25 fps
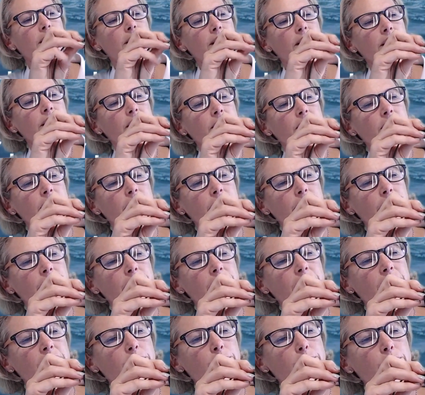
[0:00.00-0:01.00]
like so,
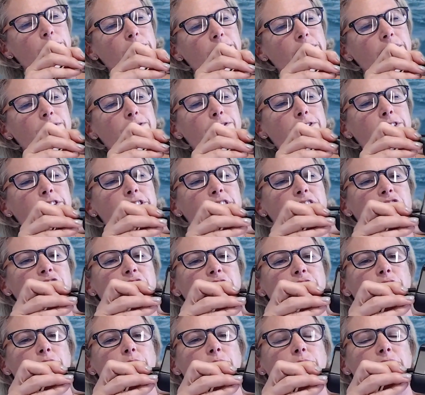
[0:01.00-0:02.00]
and be very
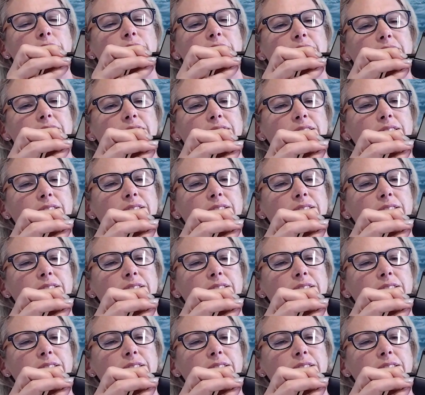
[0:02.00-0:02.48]
gentle with it.